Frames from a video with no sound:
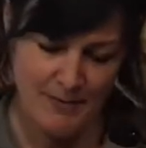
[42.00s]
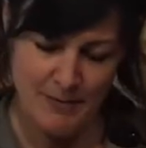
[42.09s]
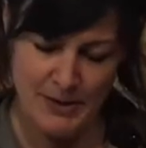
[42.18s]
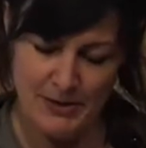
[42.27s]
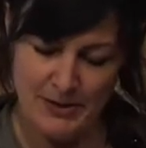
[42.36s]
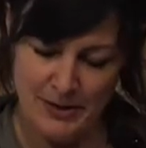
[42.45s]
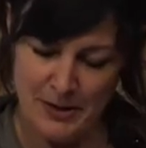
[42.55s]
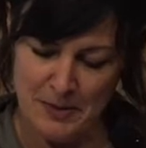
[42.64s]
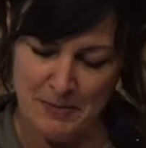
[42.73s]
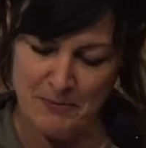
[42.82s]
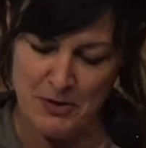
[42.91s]
but
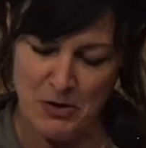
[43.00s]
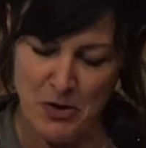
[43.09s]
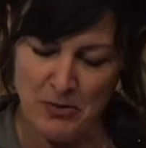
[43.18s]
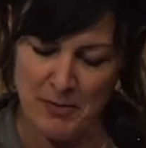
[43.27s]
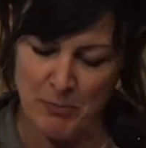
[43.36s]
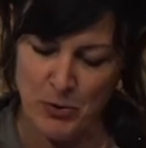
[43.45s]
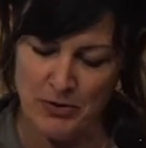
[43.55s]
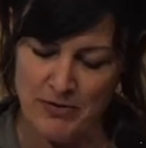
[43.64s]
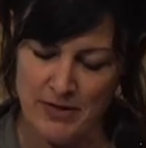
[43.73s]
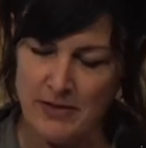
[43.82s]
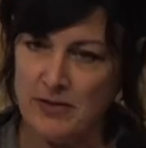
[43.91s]
um, there are
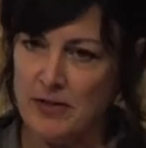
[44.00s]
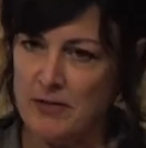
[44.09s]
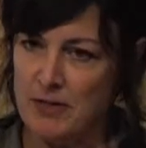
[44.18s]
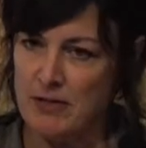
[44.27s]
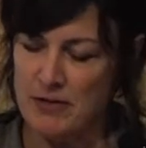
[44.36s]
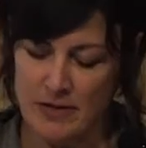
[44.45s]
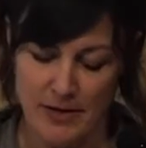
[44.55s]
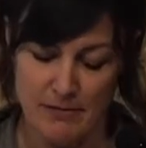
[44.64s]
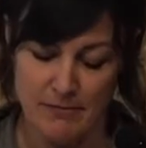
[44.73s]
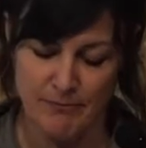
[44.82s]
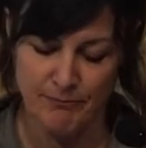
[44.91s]
important things that you need to
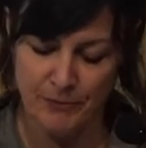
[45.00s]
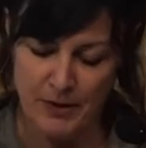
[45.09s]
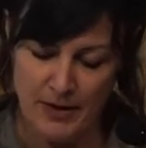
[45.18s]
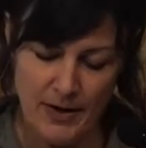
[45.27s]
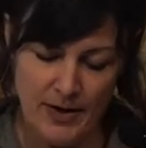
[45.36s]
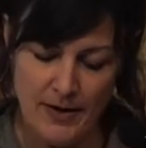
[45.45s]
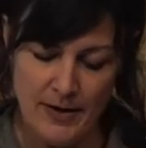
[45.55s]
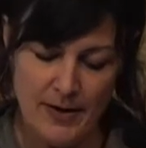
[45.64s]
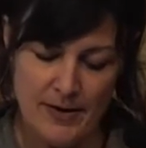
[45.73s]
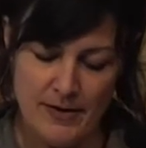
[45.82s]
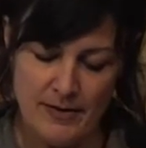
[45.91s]
know.
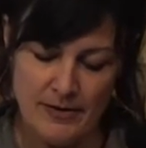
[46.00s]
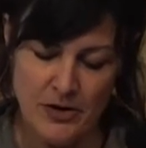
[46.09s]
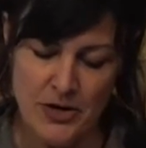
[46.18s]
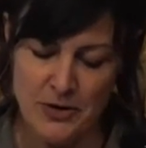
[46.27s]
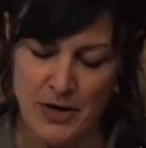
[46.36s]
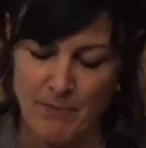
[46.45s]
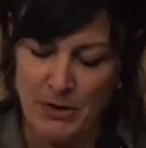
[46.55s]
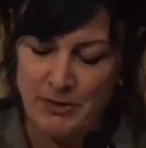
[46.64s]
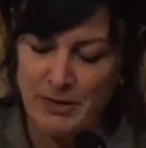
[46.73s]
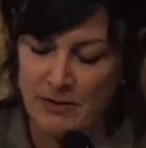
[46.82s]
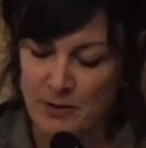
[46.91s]
Dario
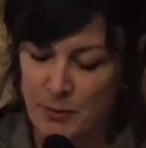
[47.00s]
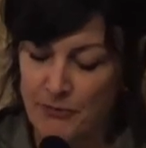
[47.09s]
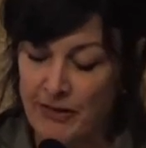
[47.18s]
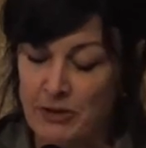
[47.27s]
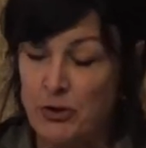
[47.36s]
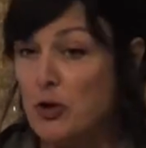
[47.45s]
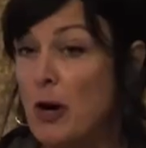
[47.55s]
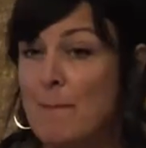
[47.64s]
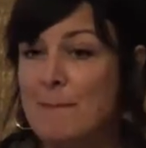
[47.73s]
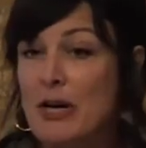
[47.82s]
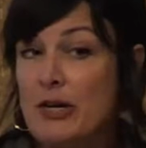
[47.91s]
Gamboni is Professor
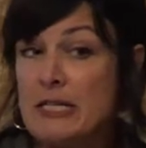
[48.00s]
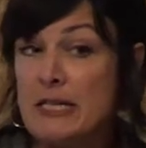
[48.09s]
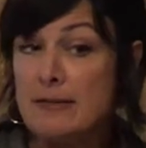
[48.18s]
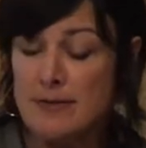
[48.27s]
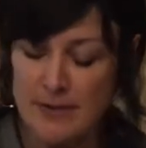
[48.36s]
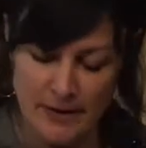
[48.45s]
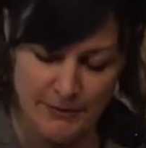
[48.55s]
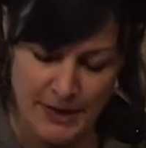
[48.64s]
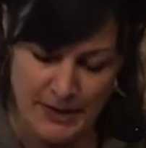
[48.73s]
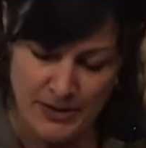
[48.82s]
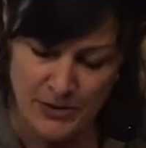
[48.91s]
Emeritus of
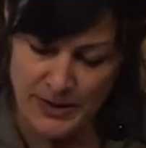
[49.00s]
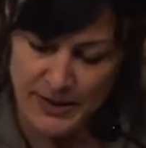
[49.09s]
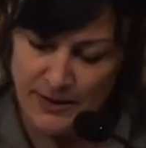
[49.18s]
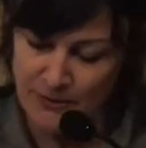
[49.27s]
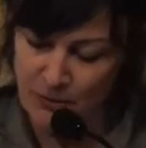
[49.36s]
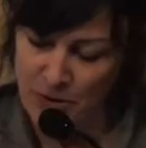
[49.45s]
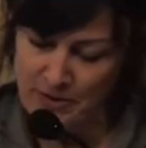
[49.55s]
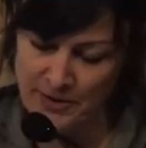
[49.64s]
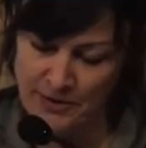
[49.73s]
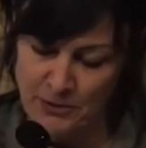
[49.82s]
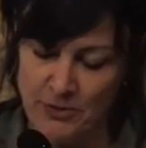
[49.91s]
the History of Art
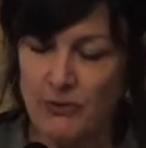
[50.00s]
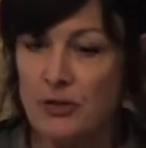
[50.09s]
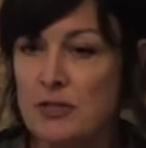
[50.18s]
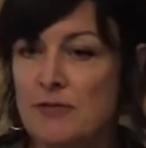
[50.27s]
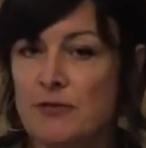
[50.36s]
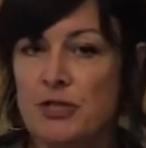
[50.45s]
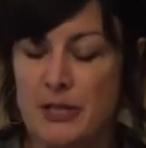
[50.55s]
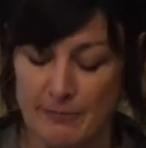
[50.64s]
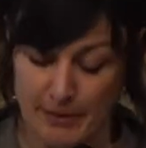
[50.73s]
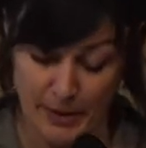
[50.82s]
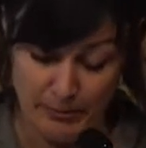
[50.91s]
at the University of
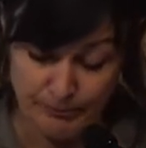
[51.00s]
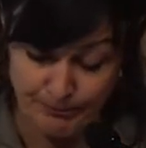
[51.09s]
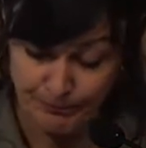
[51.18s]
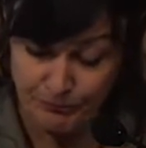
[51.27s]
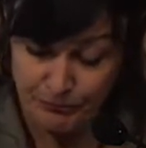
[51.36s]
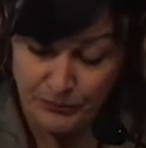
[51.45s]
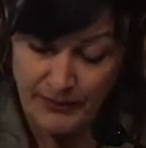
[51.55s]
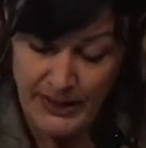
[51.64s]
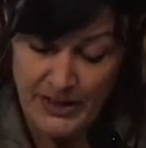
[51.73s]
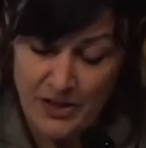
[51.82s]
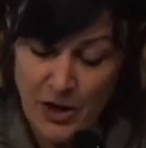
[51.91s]
Geneva
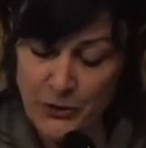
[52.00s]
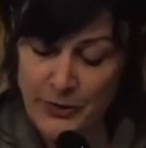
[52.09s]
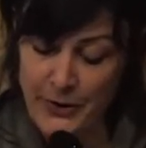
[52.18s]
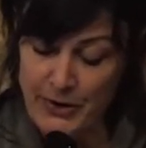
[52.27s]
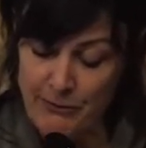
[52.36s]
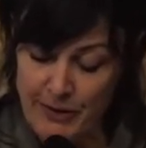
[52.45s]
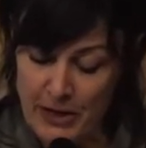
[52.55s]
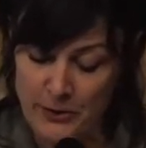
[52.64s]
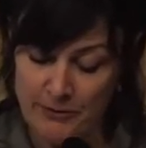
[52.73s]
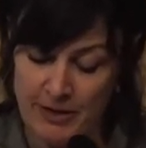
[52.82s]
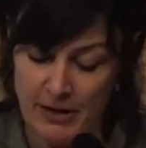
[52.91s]
and an honorary
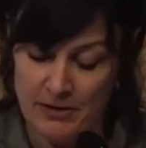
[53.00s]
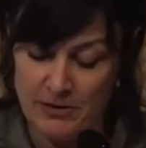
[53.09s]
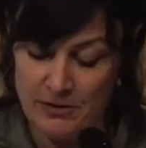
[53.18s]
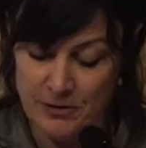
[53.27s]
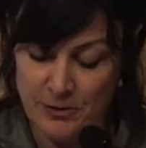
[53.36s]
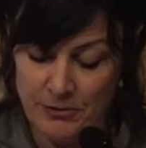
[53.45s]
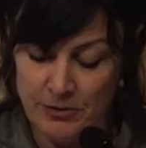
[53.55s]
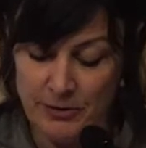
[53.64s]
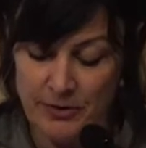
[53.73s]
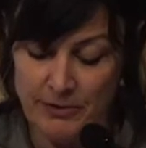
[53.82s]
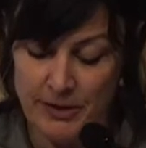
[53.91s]
fellow of the Institut
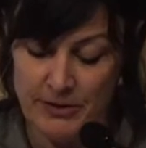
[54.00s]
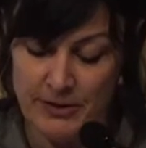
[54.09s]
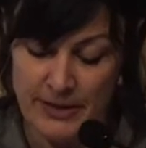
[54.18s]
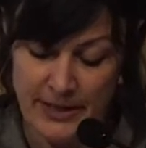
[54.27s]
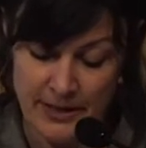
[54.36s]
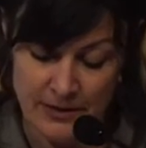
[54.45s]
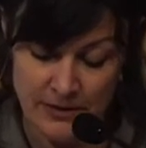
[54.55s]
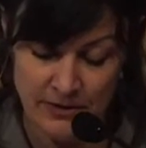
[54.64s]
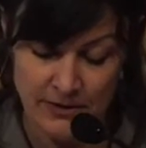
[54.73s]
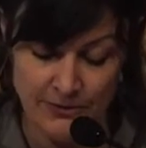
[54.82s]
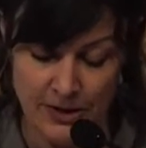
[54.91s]
Universitaire
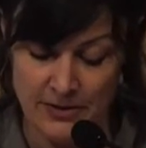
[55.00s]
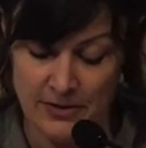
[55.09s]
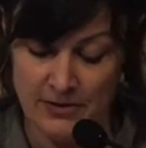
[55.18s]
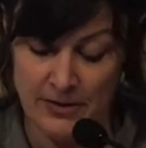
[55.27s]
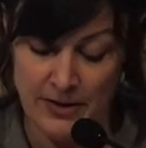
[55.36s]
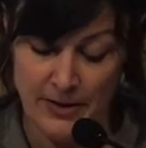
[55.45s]
de France.